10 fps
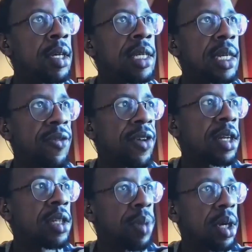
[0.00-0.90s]

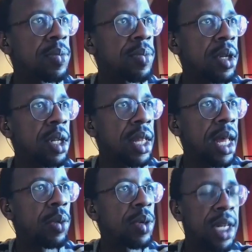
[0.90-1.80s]
significant as possible,
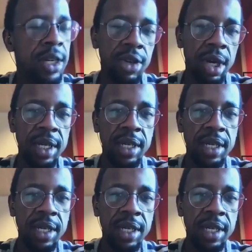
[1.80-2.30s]
that we need to talk